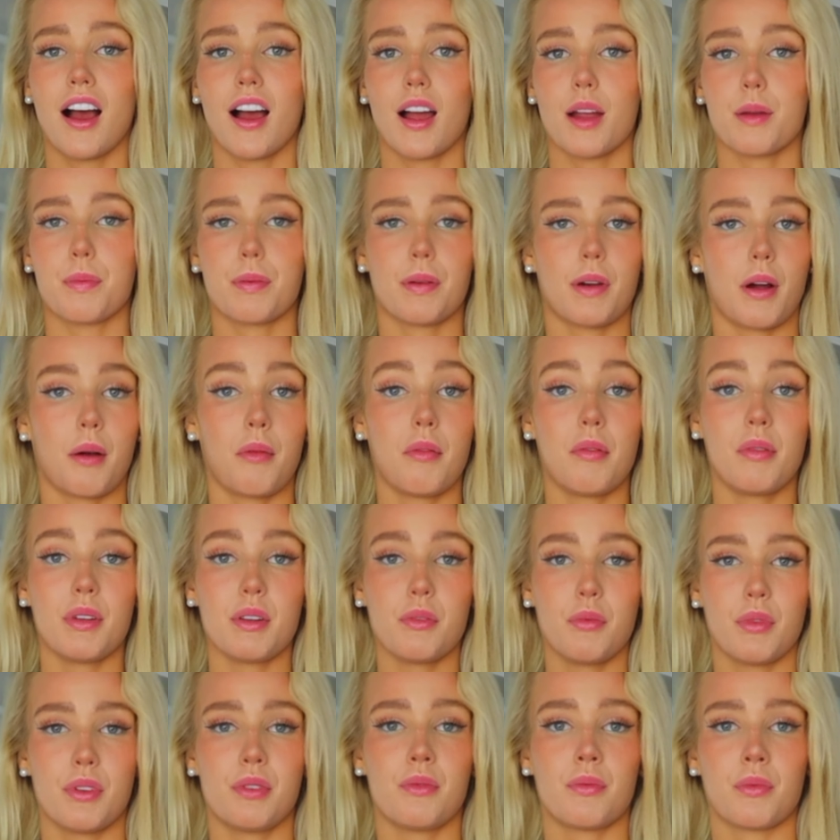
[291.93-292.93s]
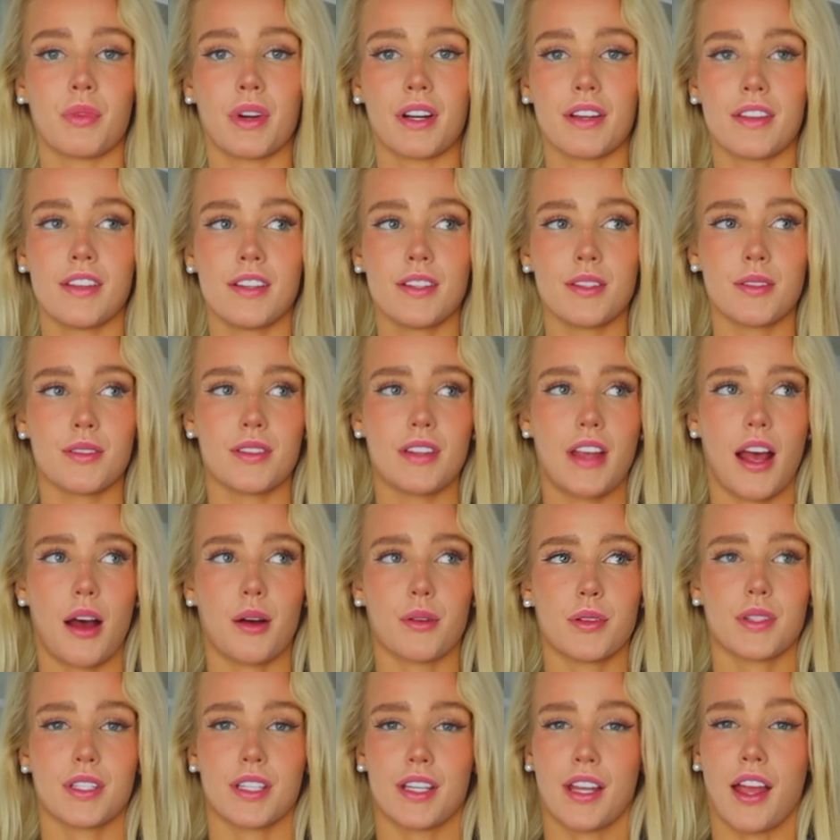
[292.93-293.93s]
I probably wouldn't wear this
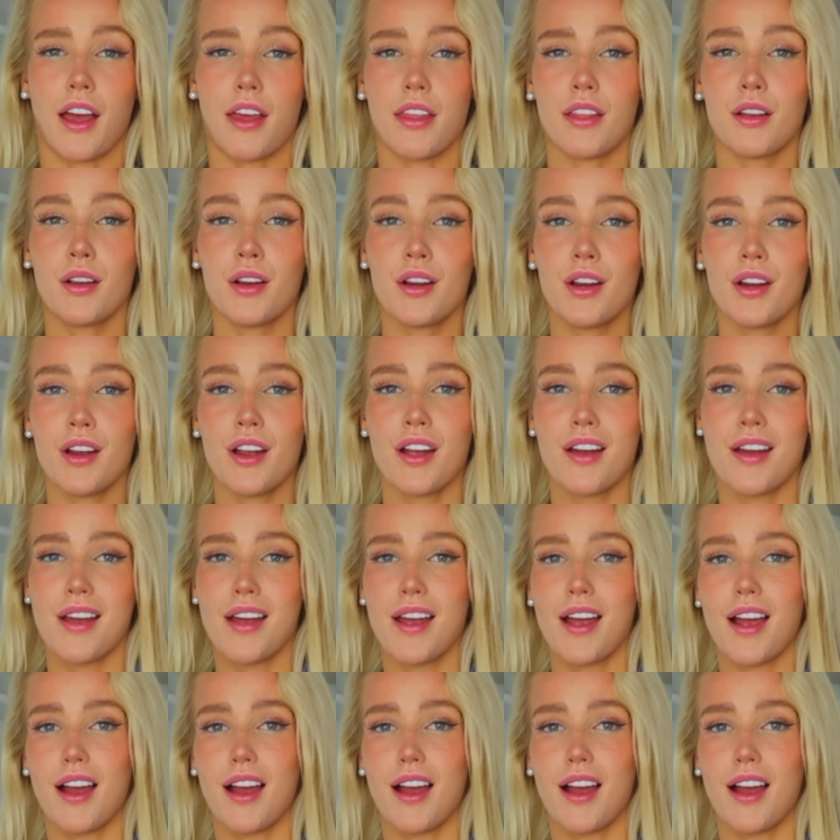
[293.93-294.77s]
out together.